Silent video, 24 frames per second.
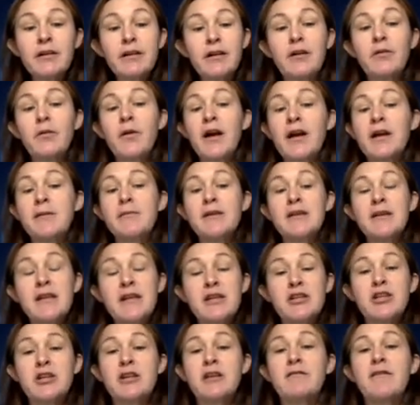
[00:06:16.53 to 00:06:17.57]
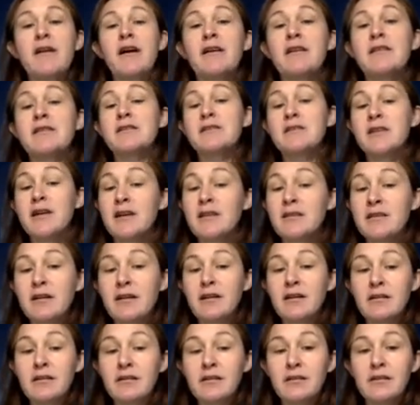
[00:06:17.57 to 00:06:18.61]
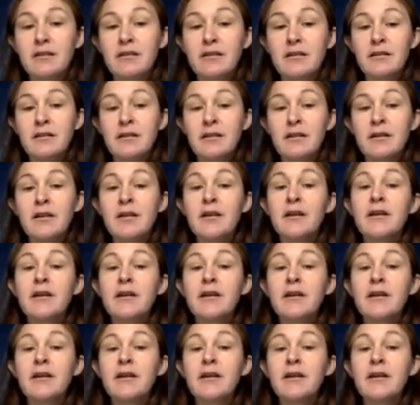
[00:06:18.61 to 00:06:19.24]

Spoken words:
a recommendation of how to cite the article.